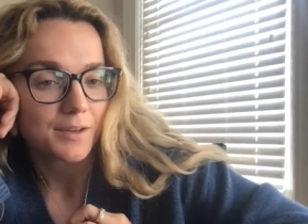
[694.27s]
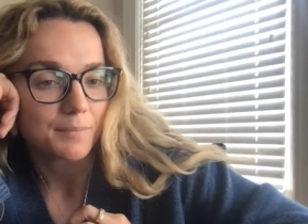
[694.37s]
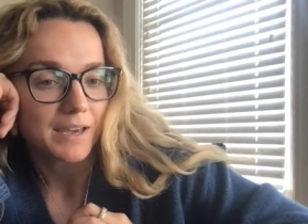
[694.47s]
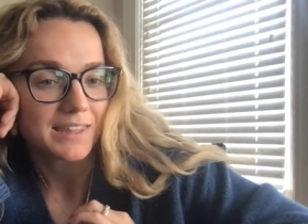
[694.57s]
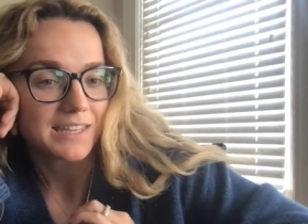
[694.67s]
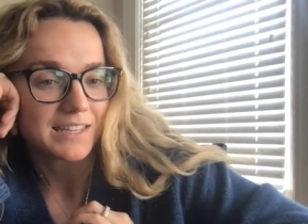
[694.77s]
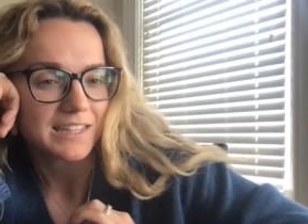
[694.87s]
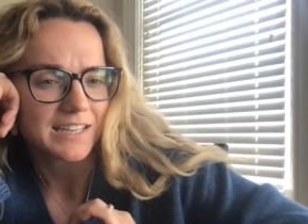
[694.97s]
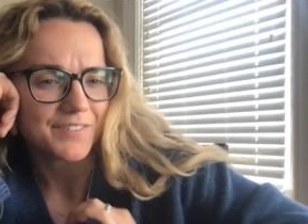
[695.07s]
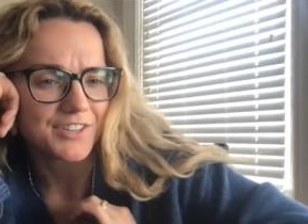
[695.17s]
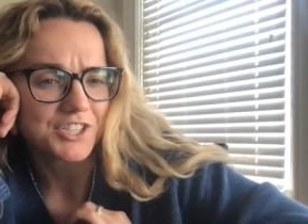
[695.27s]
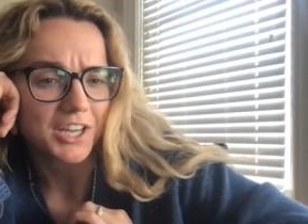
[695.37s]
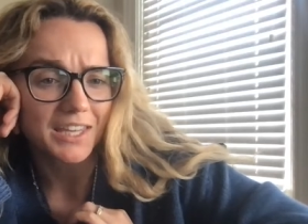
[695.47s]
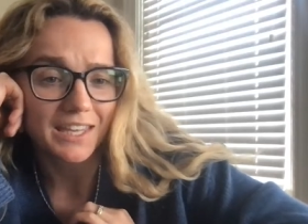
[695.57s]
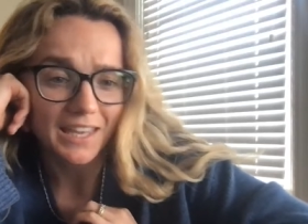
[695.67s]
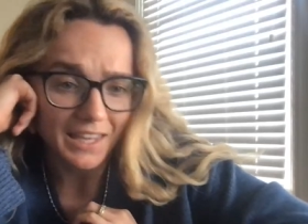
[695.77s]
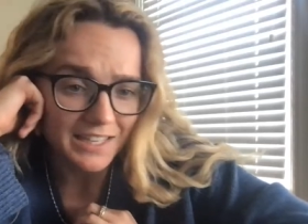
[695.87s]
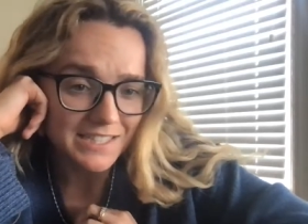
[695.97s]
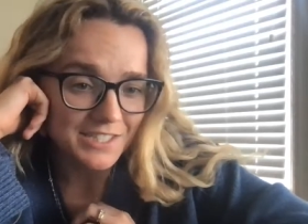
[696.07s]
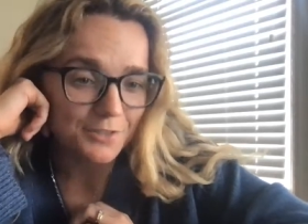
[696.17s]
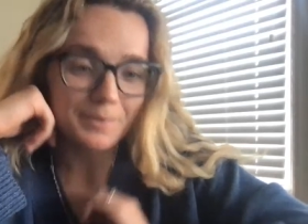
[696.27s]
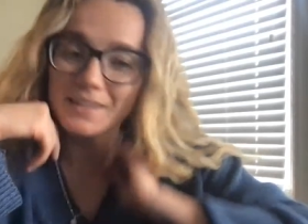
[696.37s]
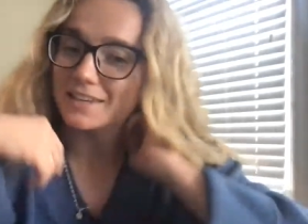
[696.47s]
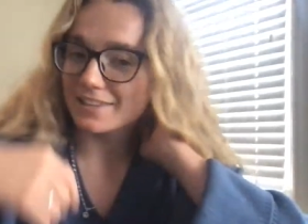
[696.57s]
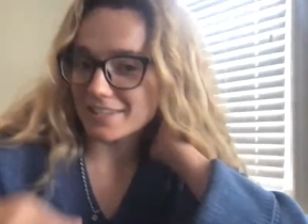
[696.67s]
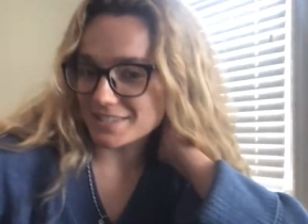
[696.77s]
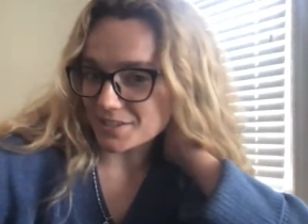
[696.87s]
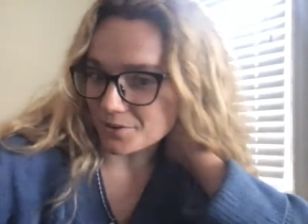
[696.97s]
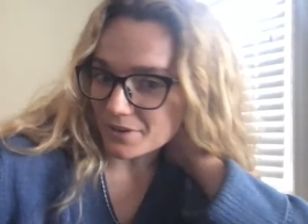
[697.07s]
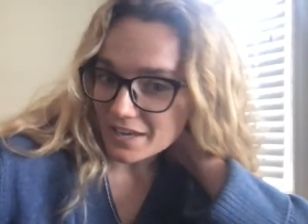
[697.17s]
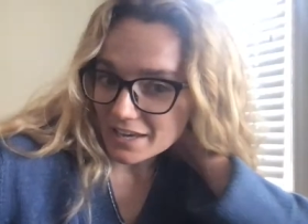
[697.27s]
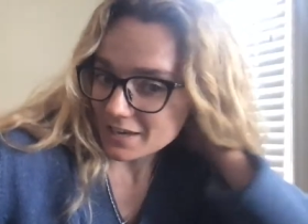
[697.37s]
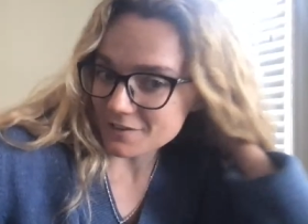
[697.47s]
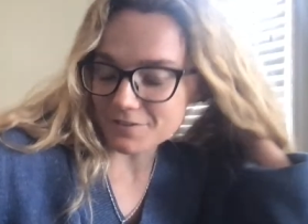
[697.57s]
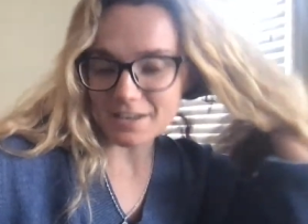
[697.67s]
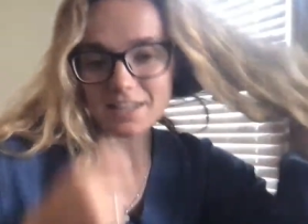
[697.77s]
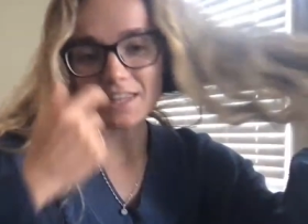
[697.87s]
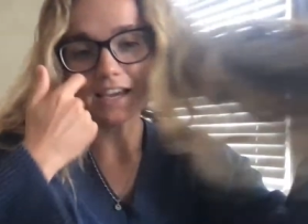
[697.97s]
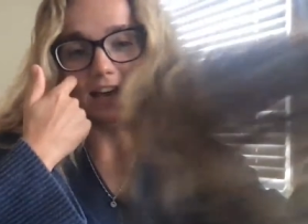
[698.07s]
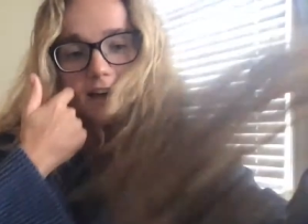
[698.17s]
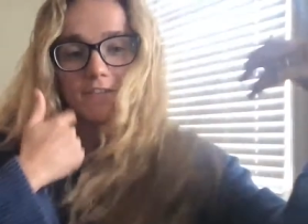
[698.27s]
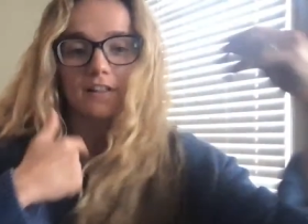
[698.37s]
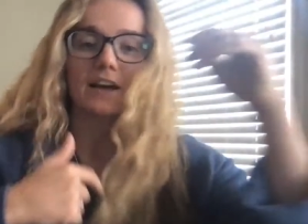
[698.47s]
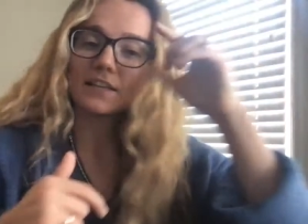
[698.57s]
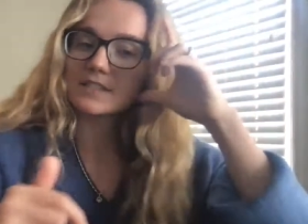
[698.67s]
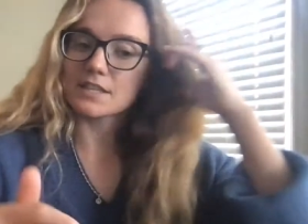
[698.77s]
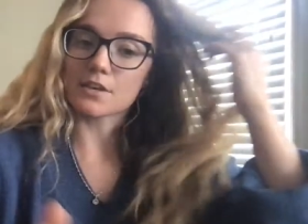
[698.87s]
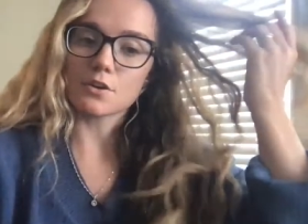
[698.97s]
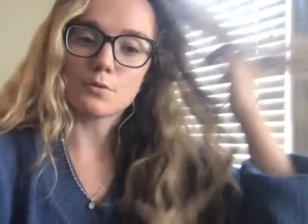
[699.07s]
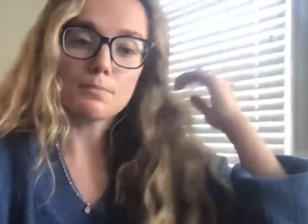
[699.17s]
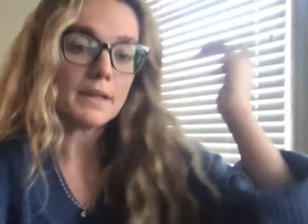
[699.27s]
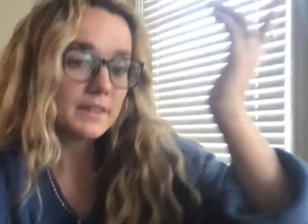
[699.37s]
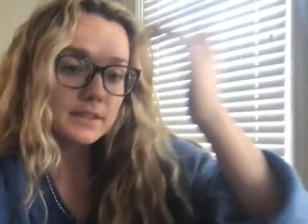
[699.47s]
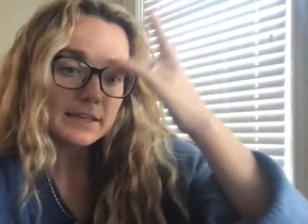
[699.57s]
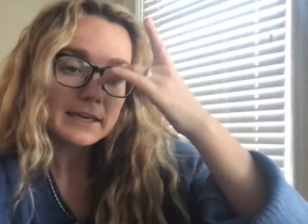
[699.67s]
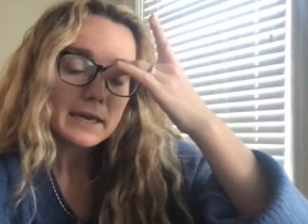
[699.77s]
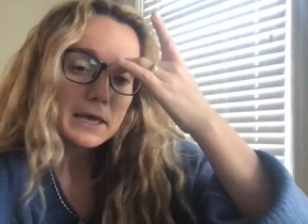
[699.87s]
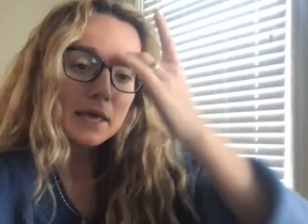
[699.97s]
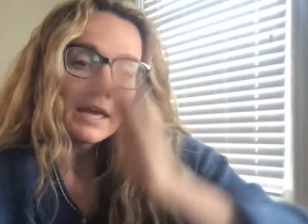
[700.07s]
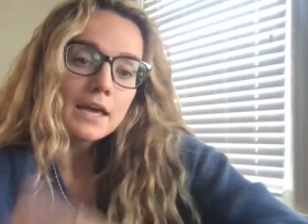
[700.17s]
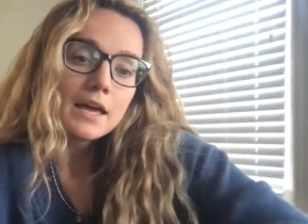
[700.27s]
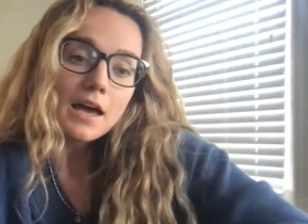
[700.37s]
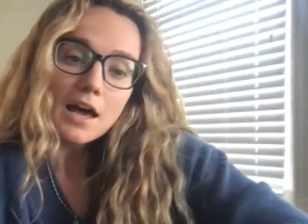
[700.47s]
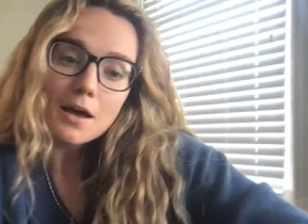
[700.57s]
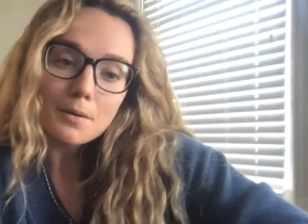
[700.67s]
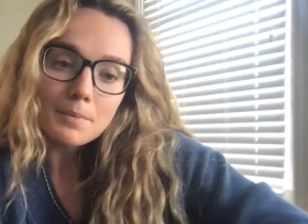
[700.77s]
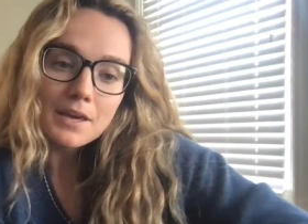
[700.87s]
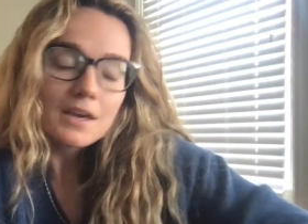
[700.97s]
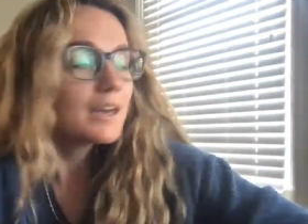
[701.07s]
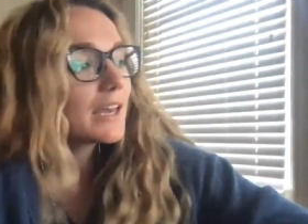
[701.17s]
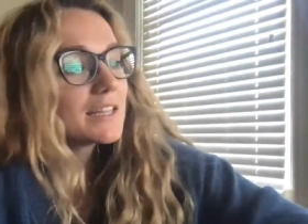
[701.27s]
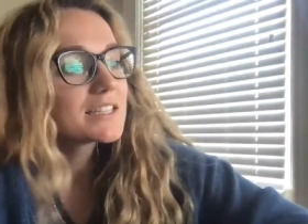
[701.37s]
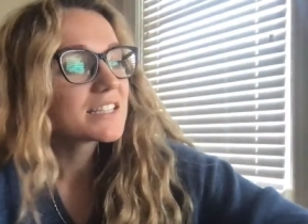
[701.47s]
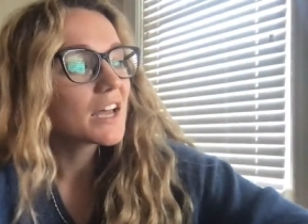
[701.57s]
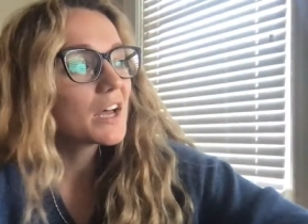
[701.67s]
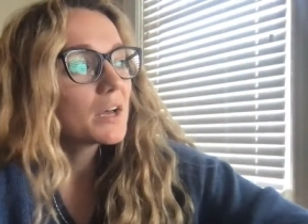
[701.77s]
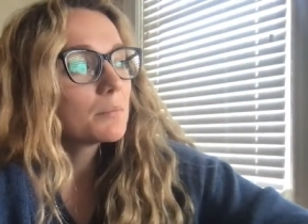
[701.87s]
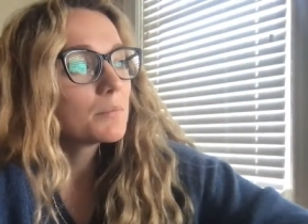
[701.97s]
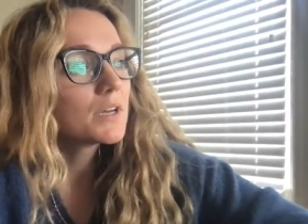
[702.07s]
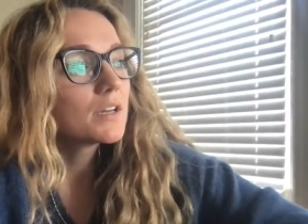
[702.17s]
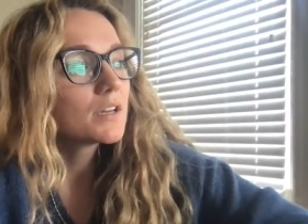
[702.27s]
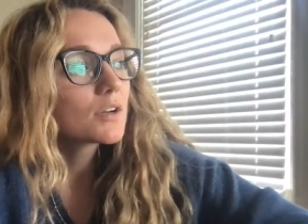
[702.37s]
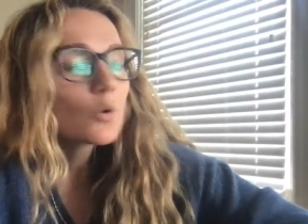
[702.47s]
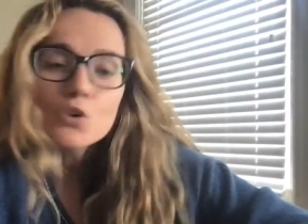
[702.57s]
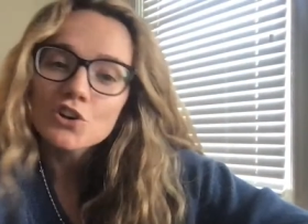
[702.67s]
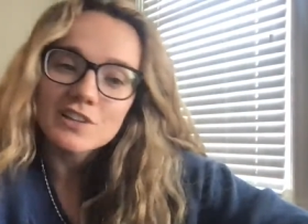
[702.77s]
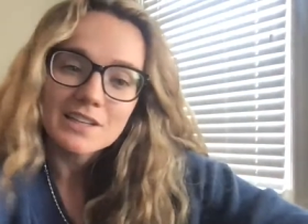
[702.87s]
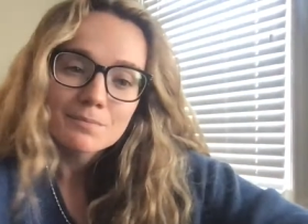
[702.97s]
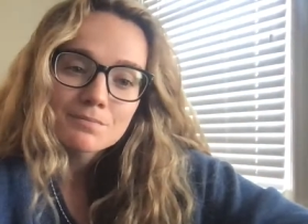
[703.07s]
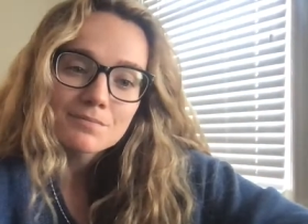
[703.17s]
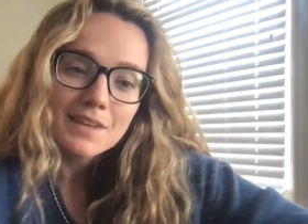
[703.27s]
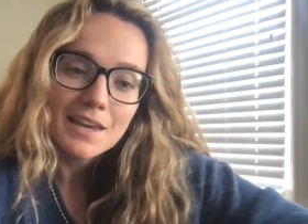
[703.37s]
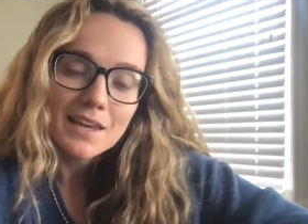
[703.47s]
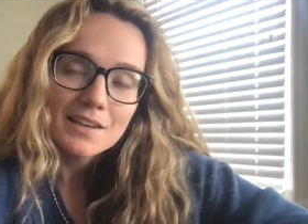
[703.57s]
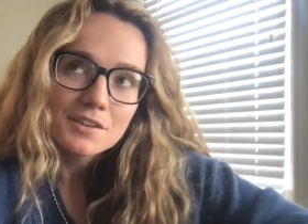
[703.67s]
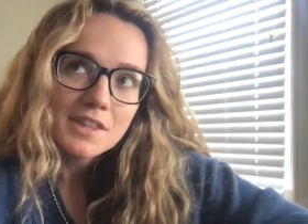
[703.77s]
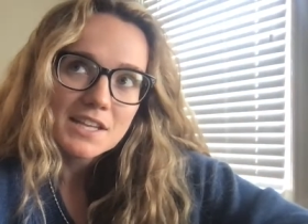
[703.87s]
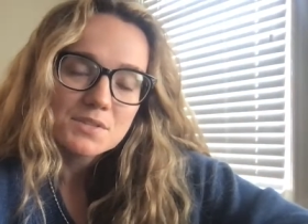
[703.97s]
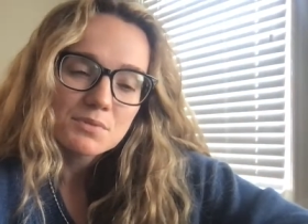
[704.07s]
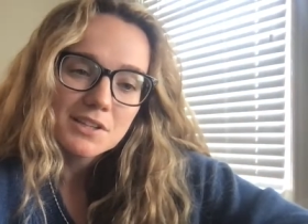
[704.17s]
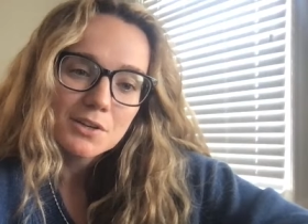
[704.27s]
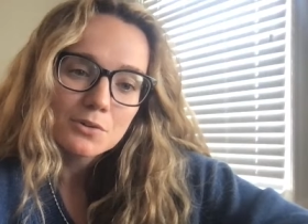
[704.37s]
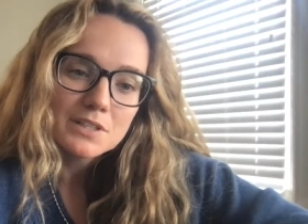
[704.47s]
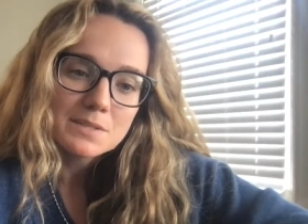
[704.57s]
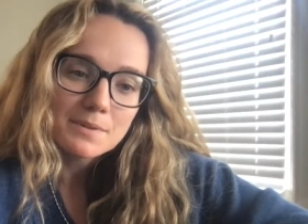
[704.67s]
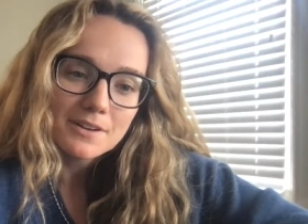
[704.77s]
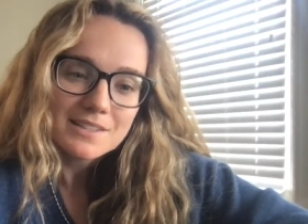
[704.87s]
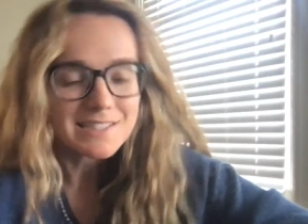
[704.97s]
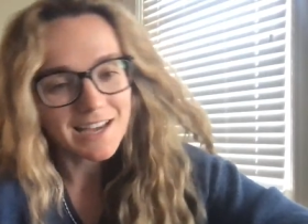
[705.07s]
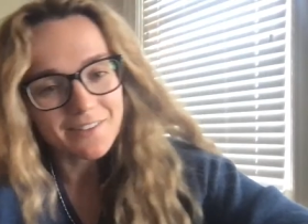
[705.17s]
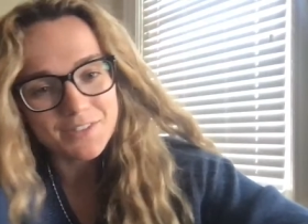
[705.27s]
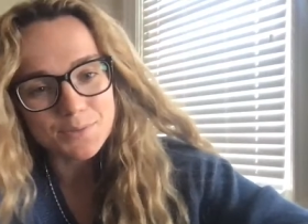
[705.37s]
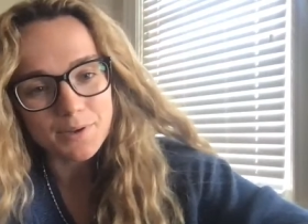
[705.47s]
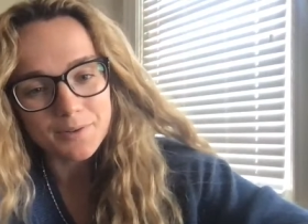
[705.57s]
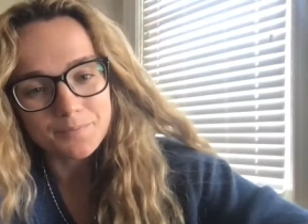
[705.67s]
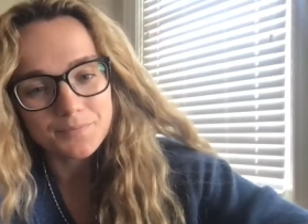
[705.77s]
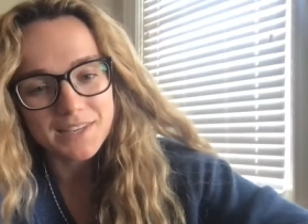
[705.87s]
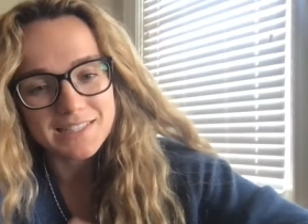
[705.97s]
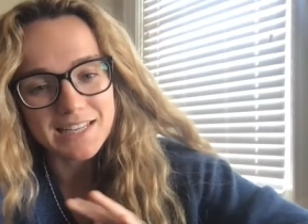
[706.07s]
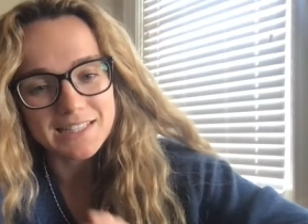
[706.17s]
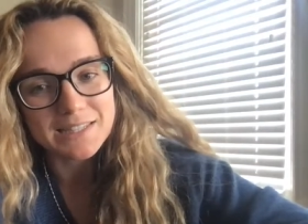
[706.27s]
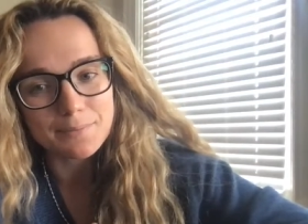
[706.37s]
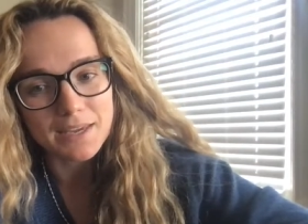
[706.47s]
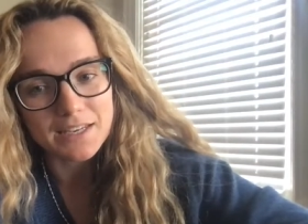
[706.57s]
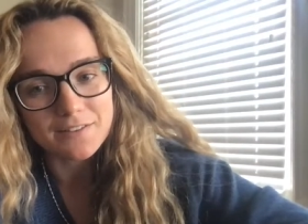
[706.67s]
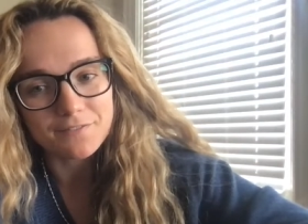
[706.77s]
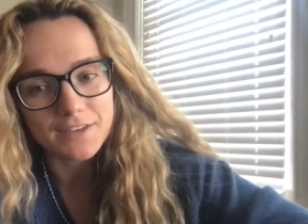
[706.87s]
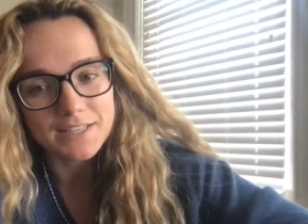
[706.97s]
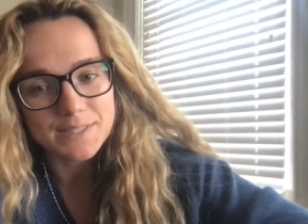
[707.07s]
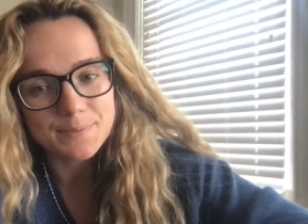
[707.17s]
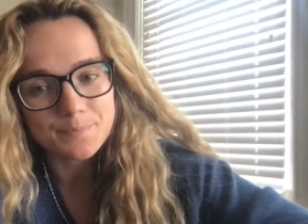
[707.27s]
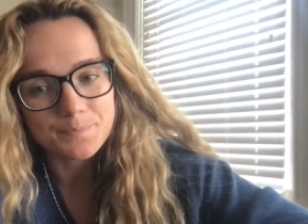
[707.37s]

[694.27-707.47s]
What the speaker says: I think that even checking in can still be healing. So if anything, I have clients that go monthly, and some quarterly. And that's really cool experience to have as well, because that's the maintenance phase.